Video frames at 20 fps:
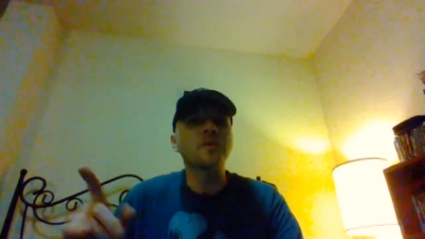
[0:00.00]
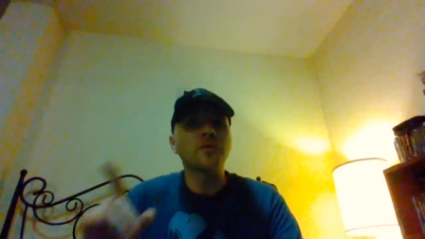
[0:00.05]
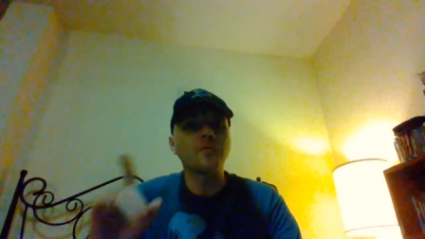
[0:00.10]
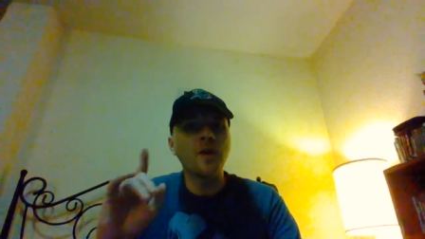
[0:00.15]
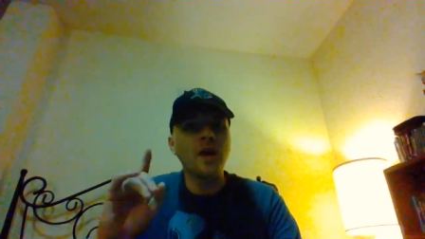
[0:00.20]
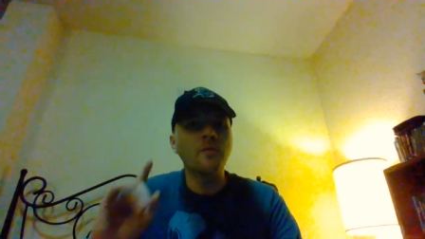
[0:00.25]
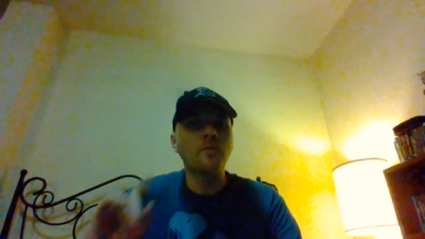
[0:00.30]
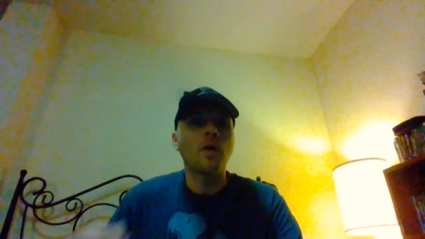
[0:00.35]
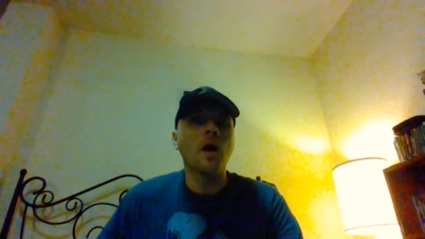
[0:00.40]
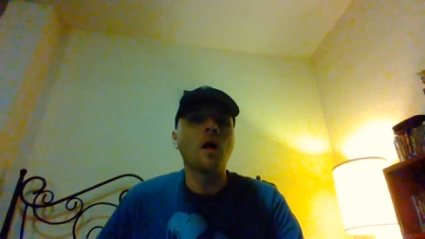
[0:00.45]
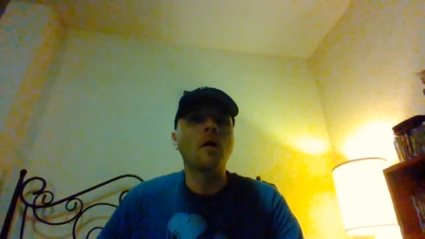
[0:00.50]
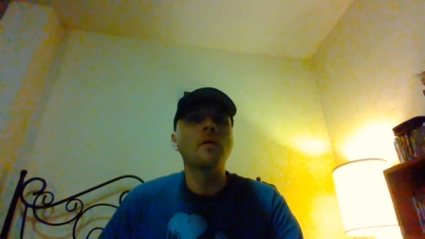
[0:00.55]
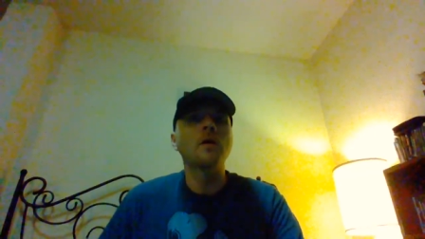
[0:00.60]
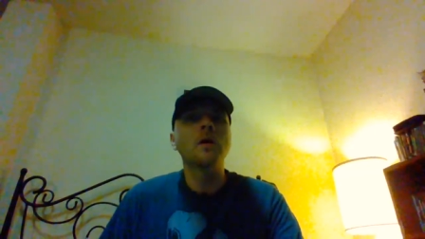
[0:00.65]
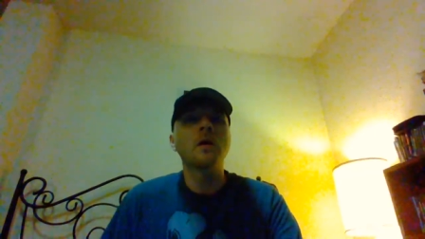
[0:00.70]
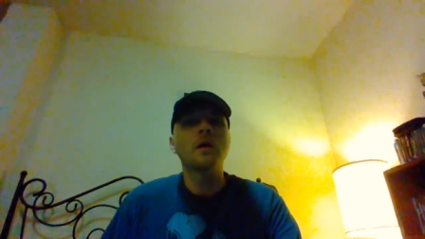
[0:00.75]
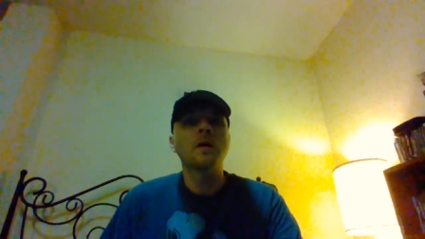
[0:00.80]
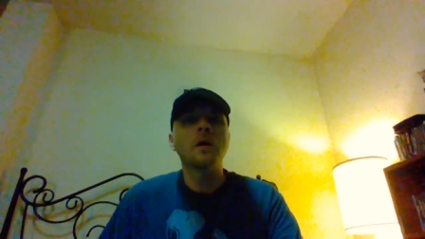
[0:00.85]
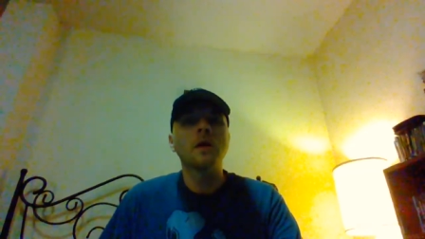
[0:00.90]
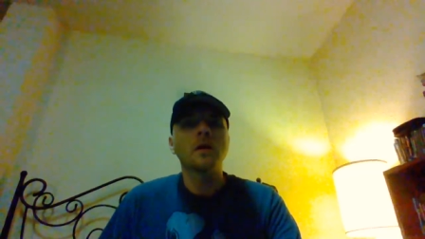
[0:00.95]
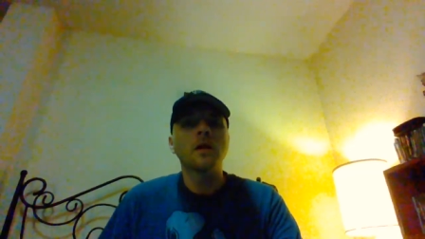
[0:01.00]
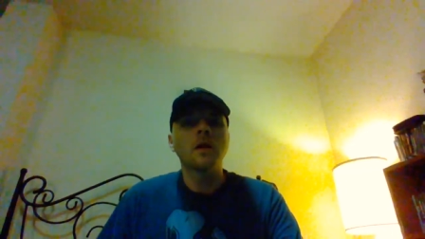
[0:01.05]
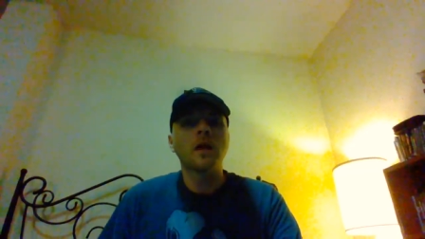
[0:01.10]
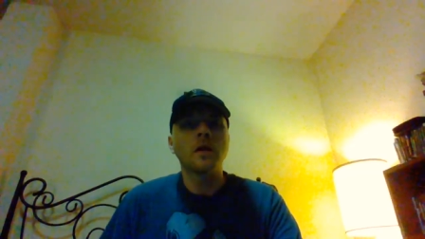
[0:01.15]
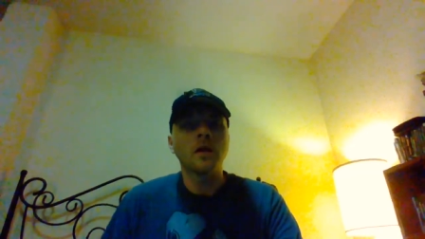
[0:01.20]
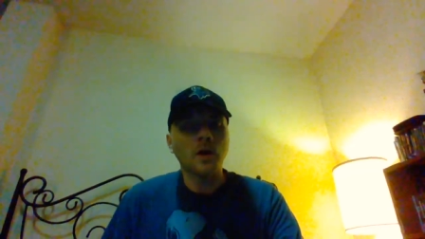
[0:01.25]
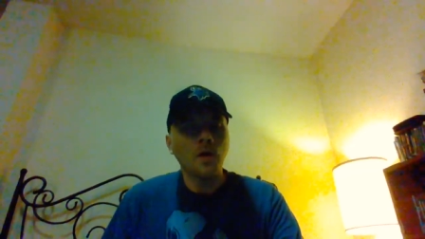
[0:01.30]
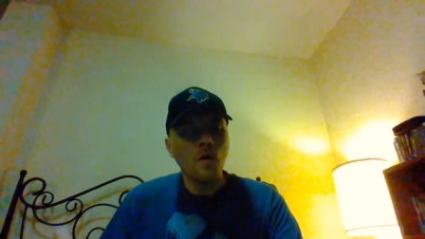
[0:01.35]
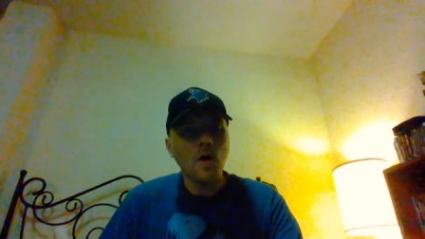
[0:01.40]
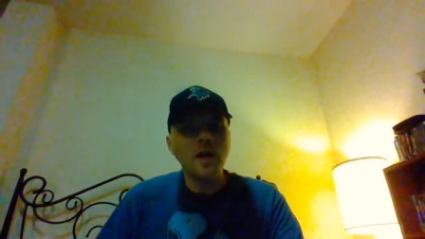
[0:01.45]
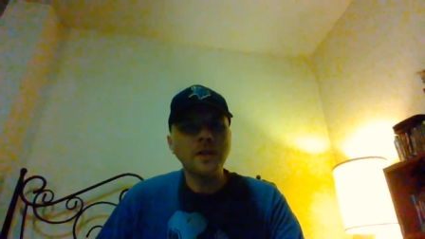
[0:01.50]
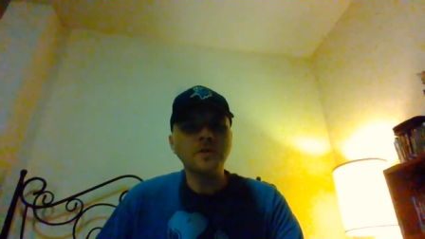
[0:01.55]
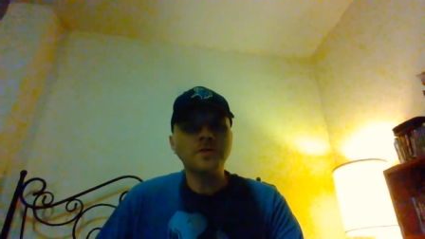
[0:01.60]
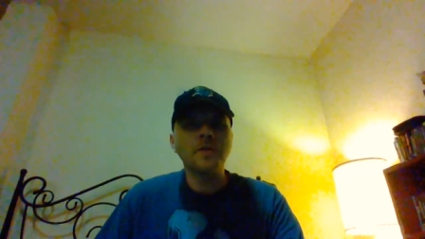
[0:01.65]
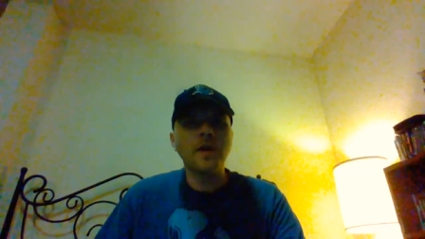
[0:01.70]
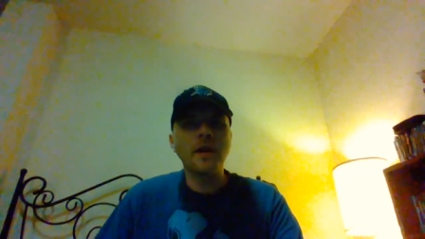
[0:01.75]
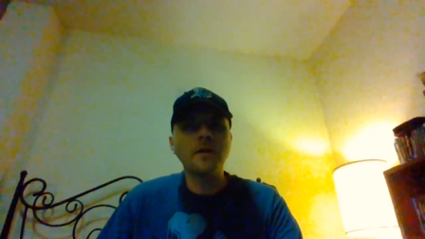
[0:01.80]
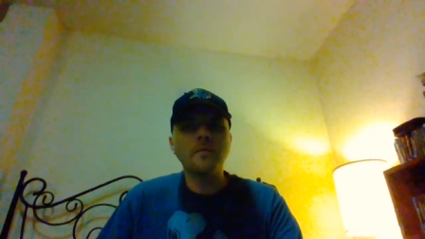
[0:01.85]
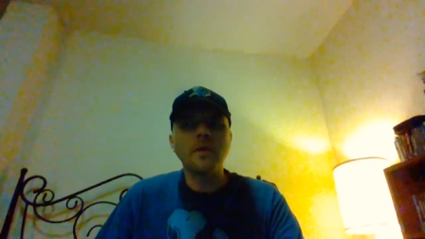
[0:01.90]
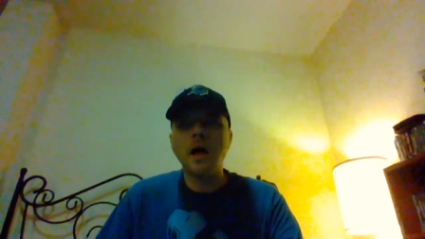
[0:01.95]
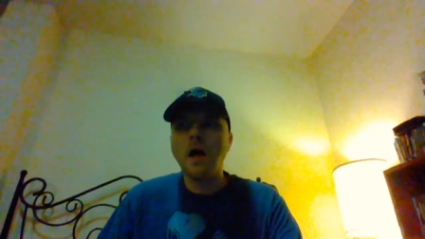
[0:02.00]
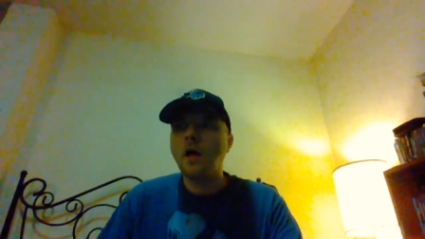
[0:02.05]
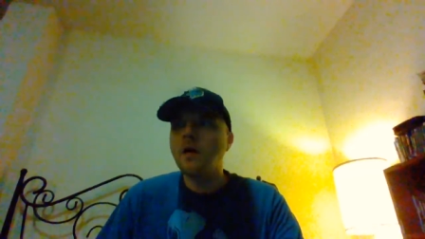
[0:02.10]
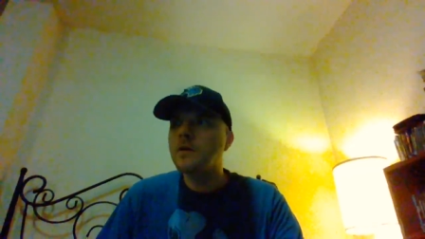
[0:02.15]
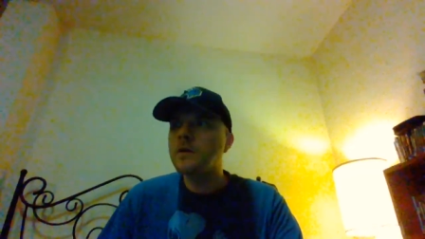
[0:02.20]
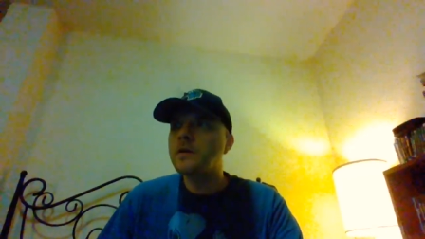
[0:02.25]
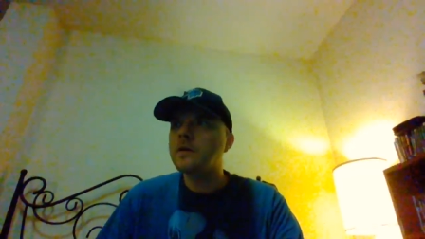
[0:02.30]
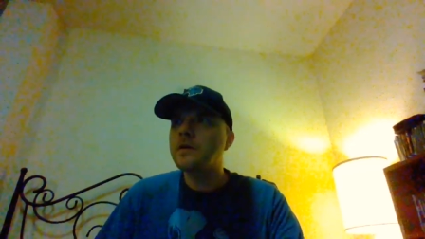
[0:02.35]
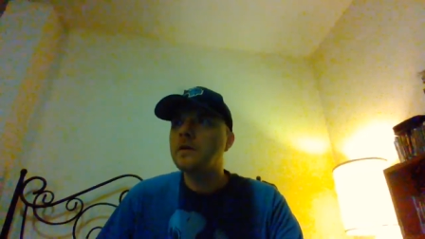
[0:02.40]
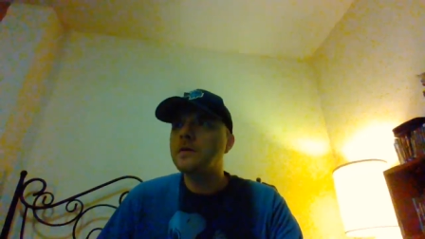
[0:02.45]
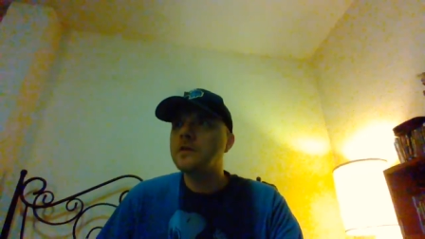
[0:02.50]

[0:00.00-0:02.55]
but Treadwell. Laquan Treadwell,